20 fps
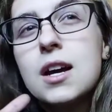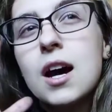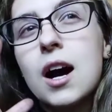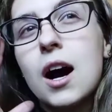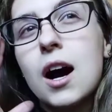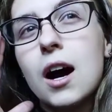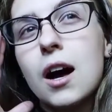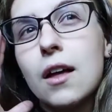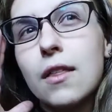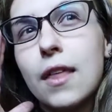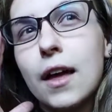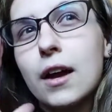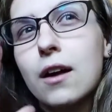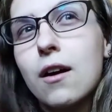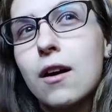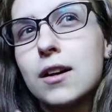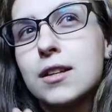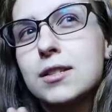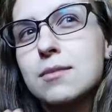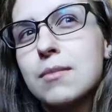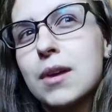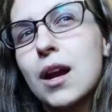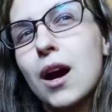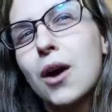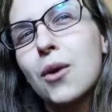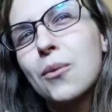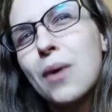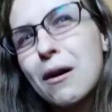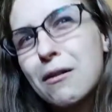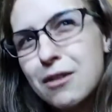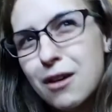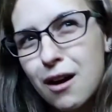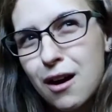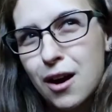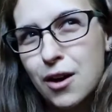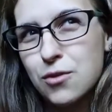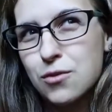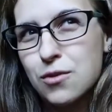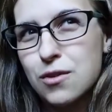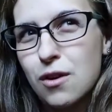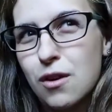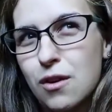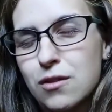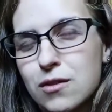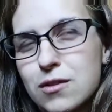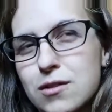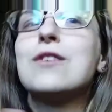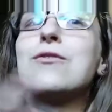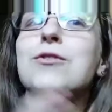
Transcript: that cost me around $100